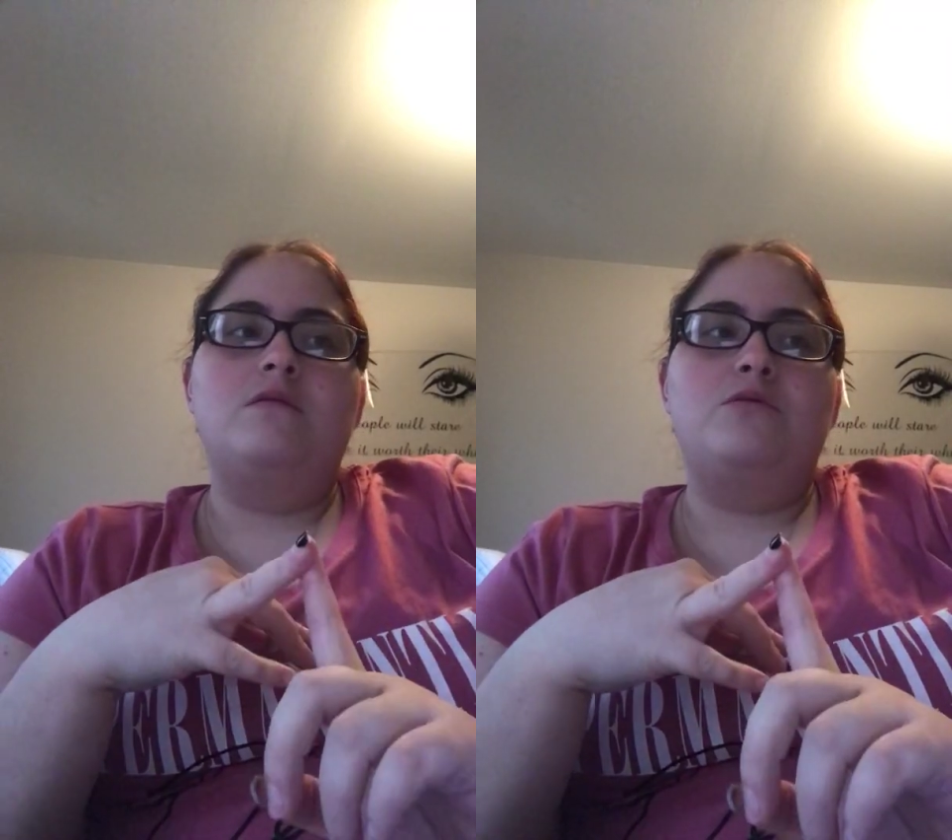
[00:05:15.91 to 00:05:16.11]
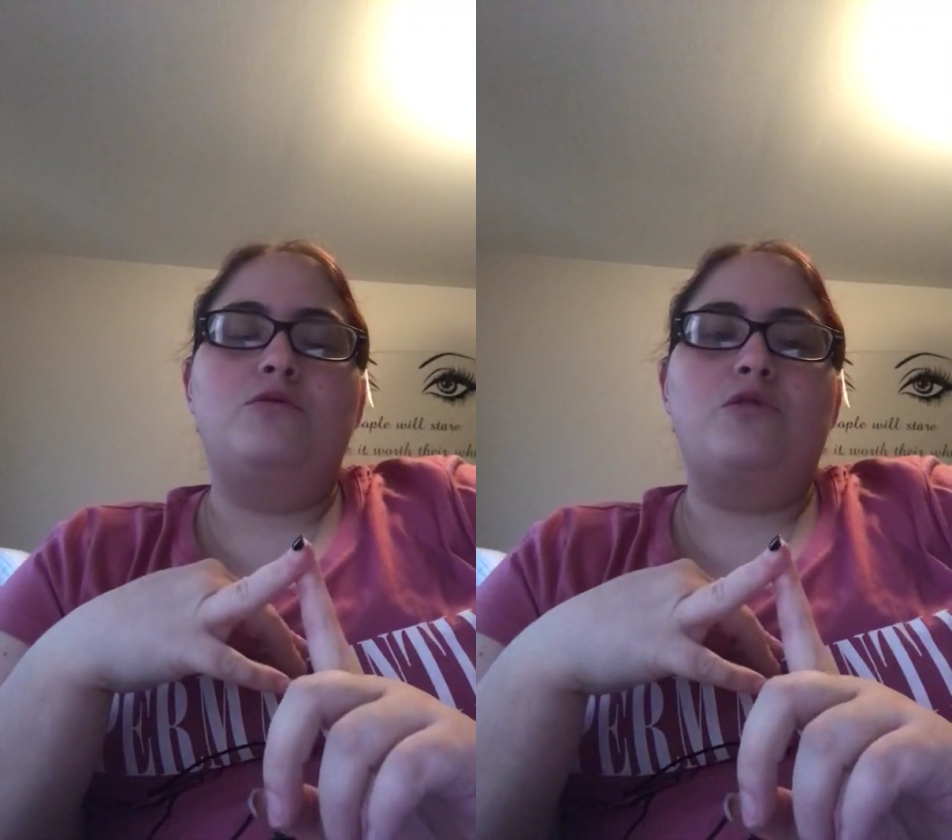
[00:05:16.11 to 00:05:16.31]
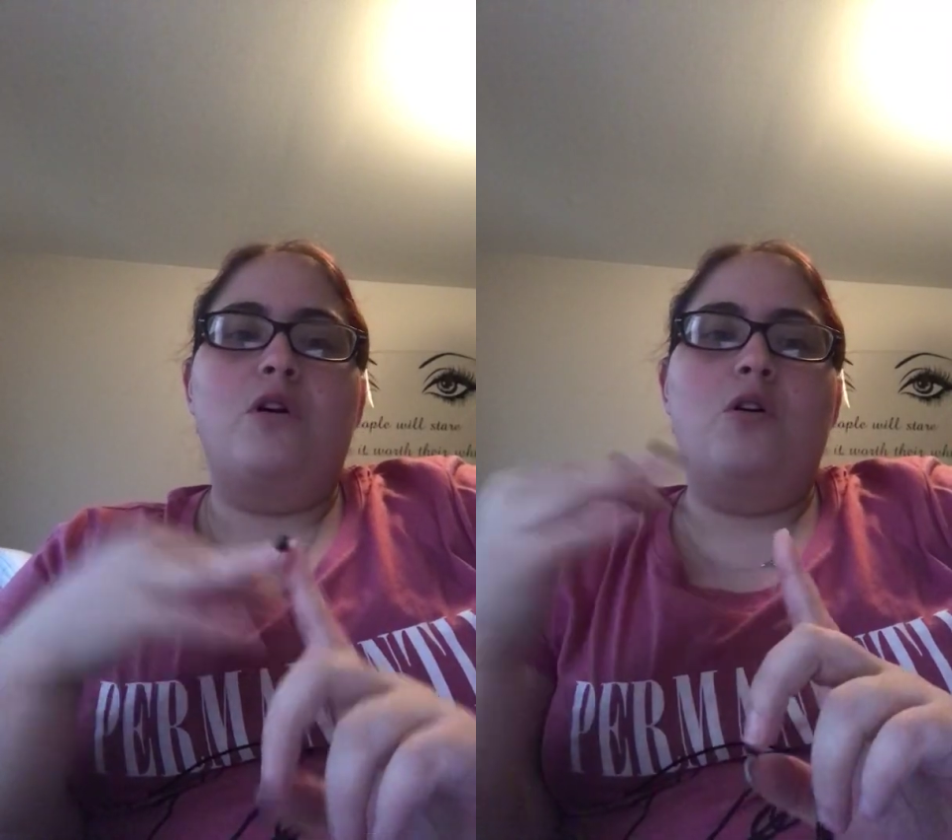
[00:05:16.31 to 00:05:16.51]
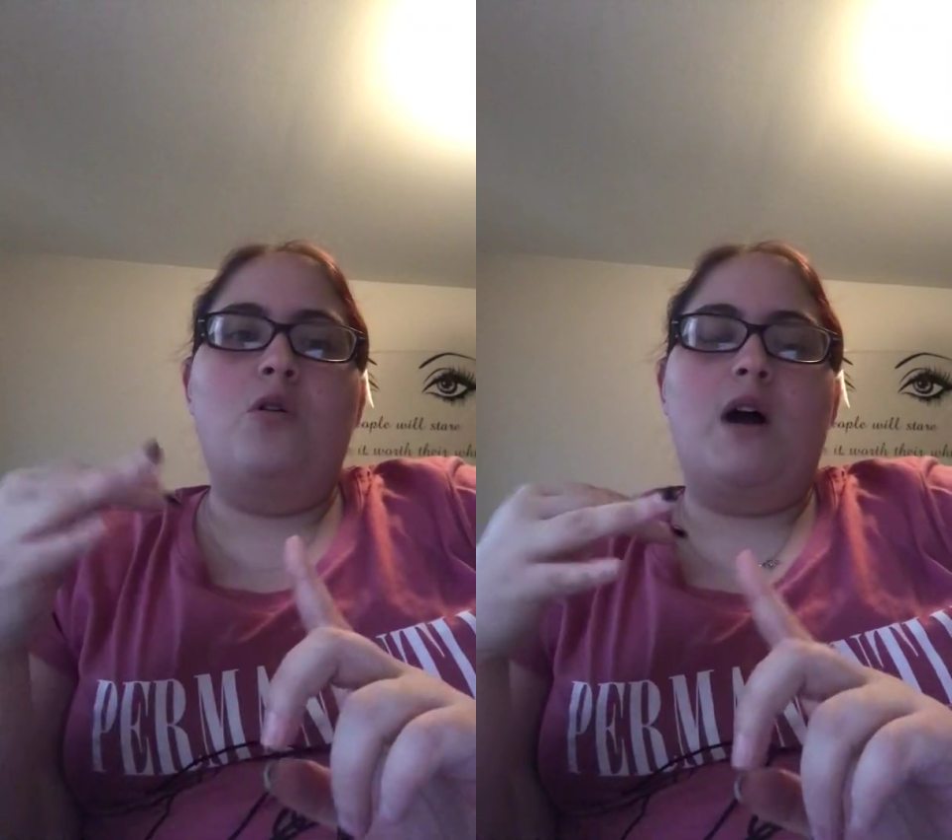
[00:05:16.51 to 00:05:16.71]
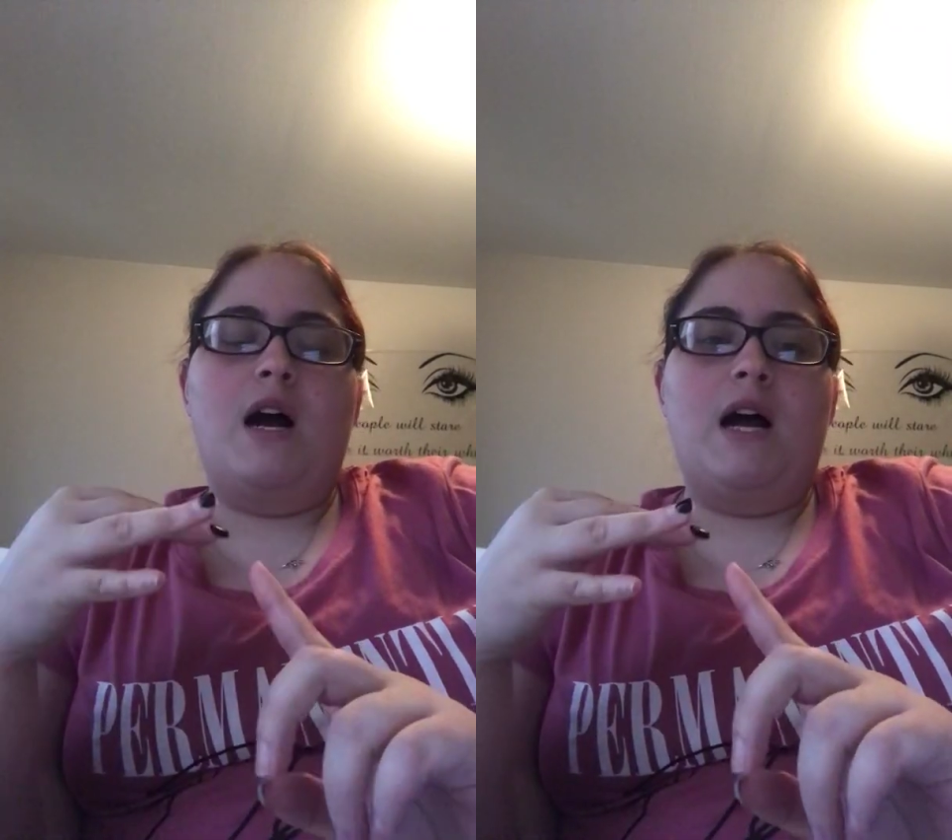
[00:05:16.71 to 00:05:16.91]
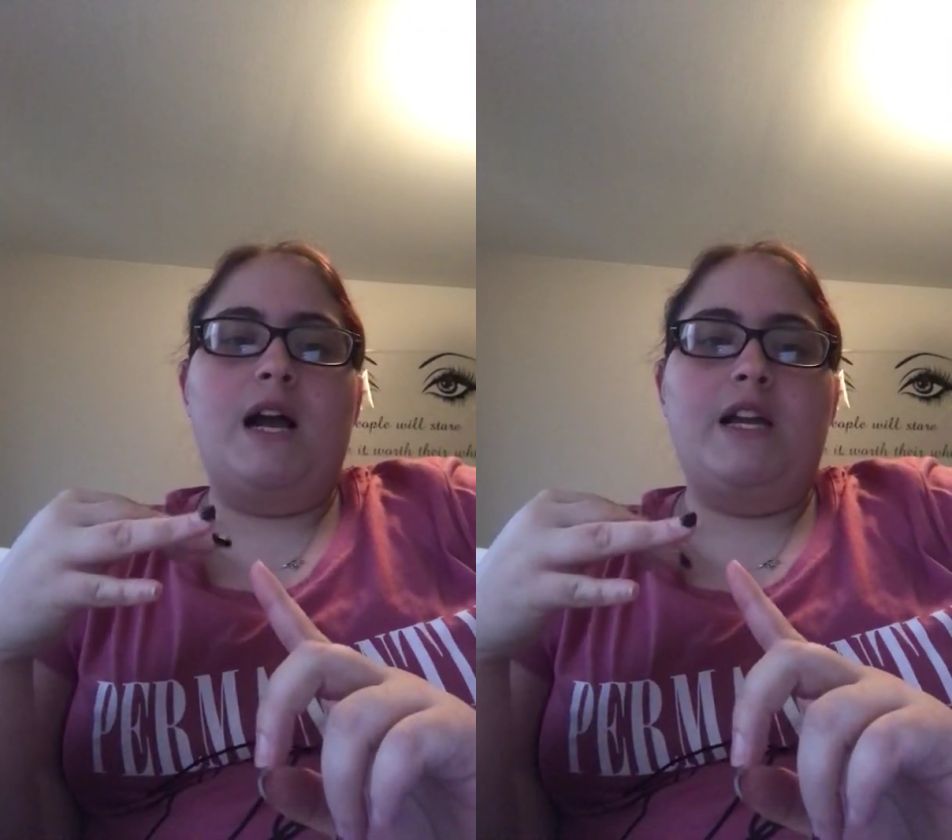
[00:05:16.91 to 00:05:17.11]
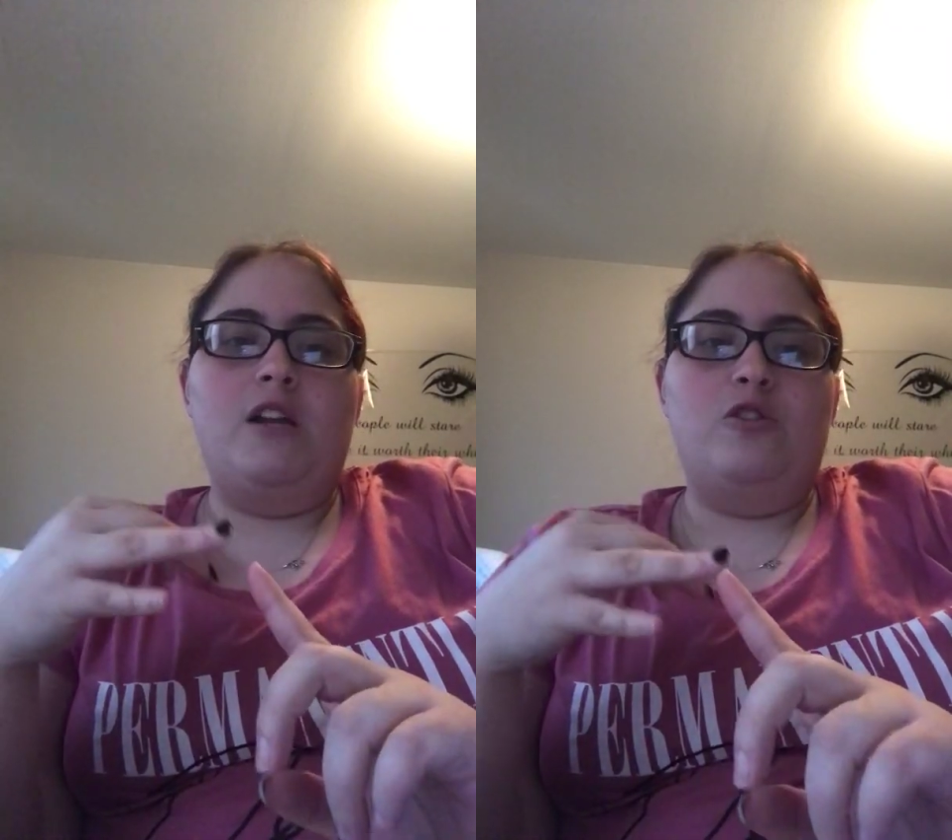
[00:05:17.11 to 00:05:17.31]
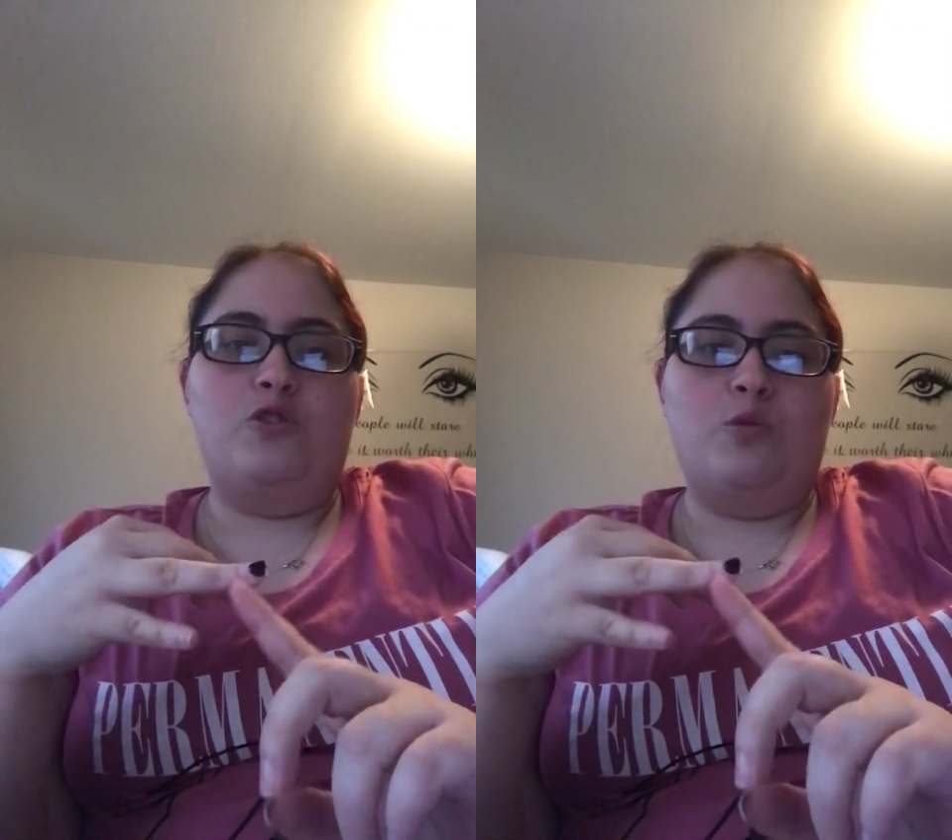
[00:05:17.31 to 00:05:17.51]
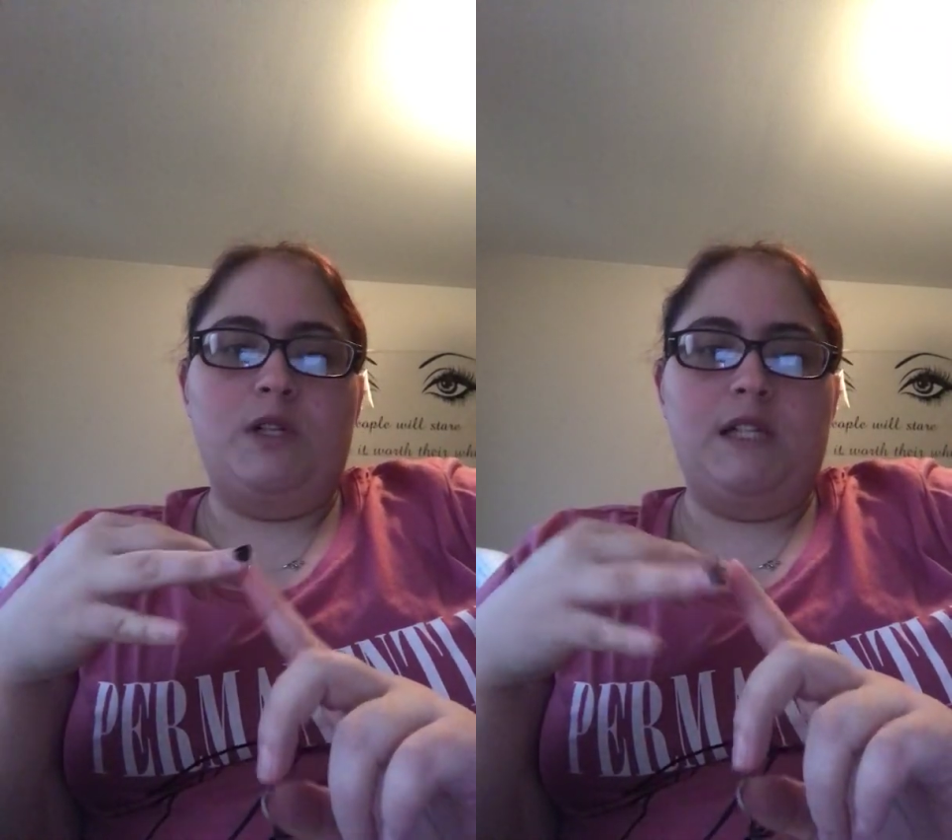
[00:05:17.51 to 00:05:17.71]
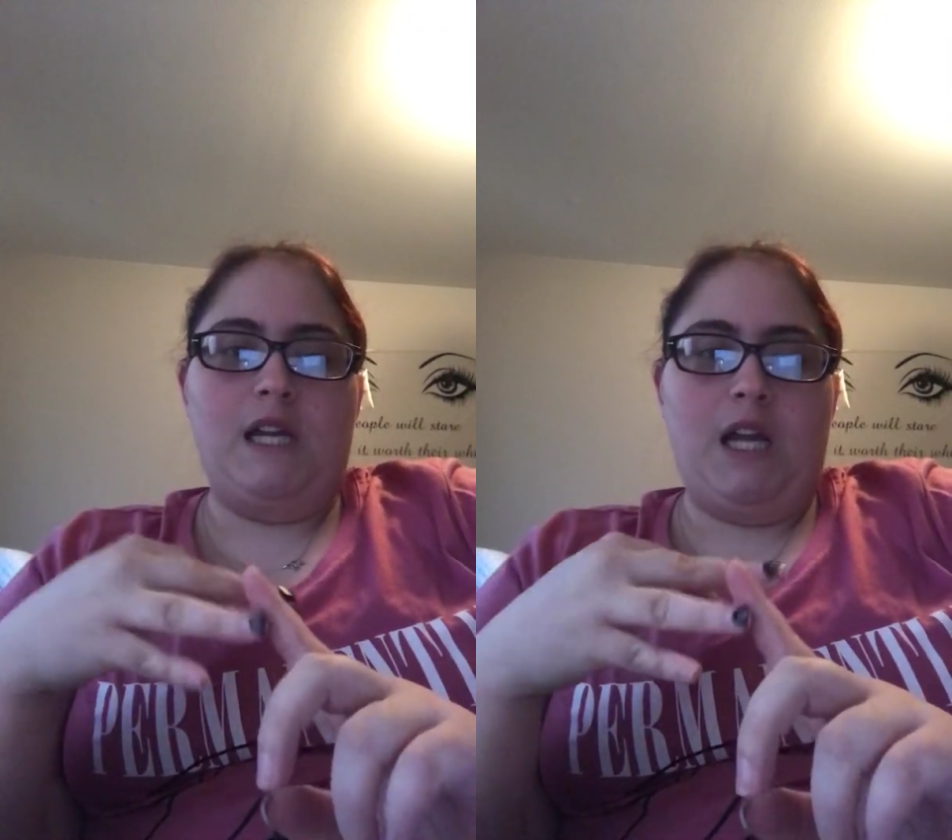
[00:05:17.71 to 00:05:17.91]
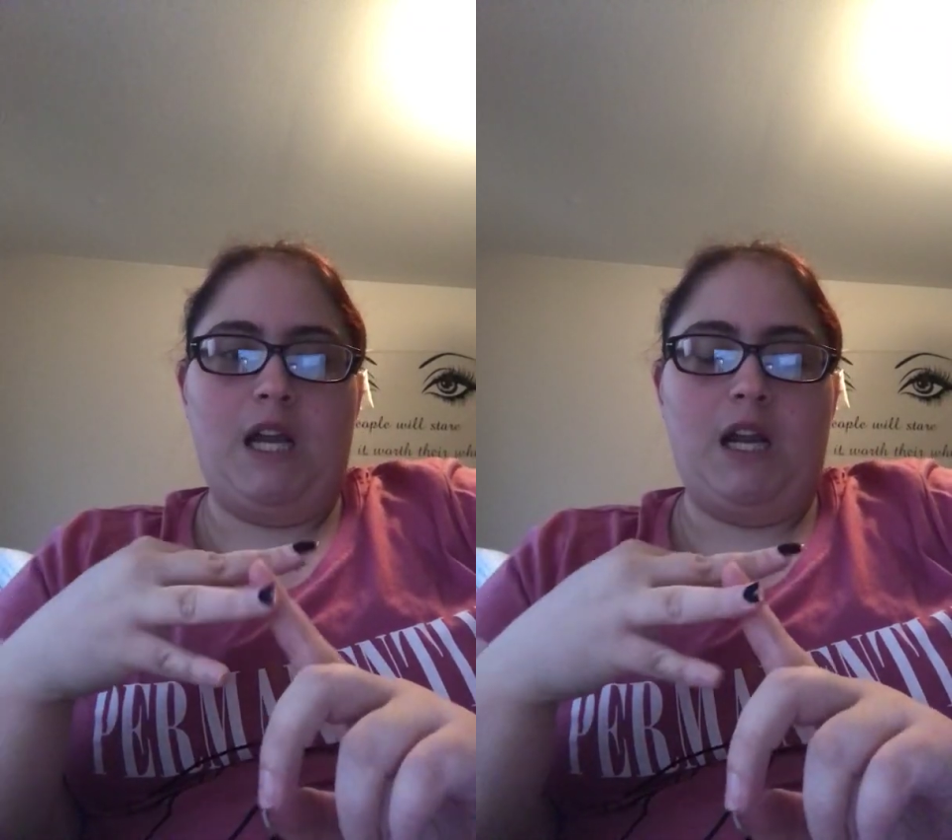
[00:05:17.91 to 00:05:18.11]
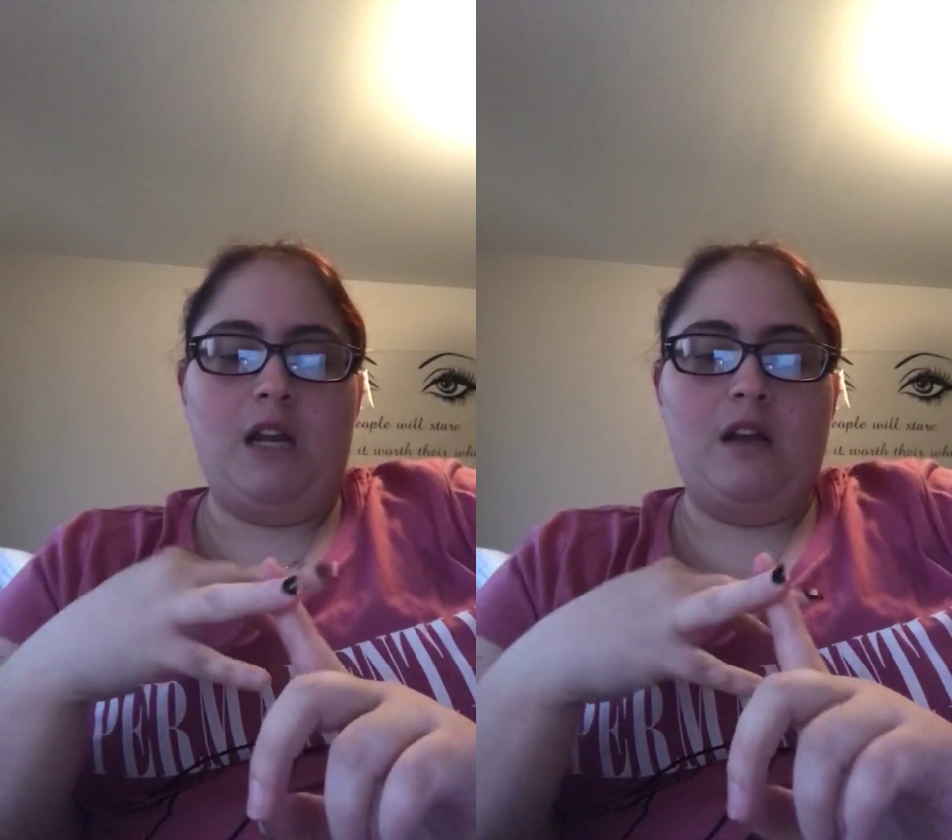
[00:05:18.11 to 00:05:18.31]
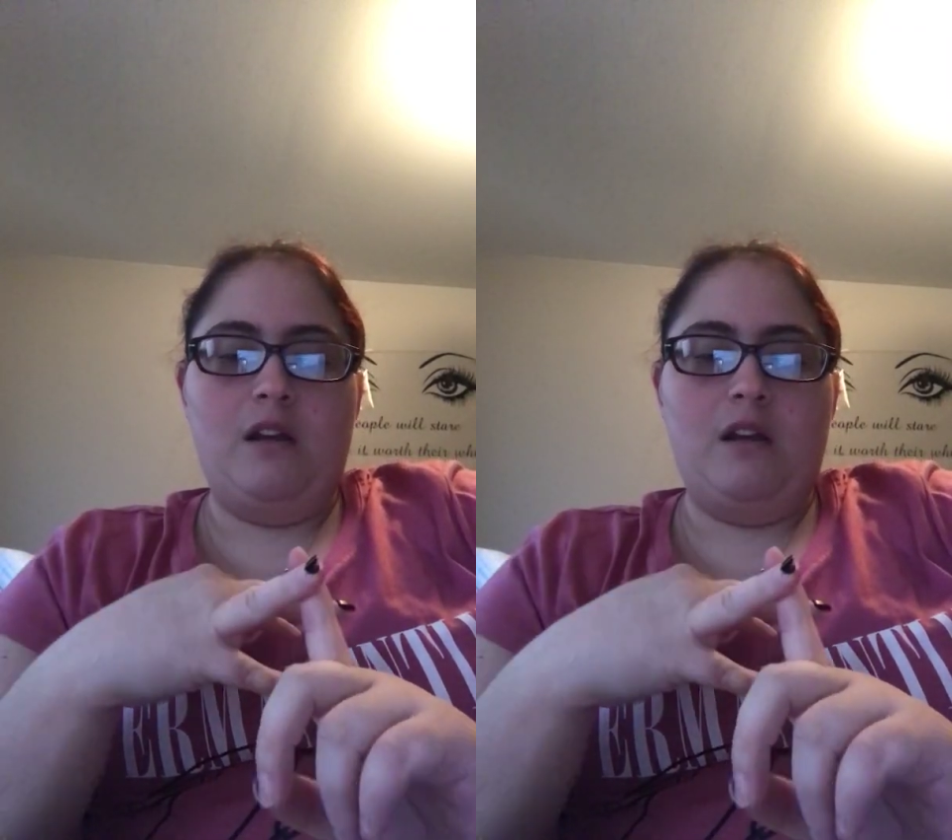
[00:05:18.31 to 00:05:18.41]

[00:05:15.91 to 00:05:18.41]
So I usually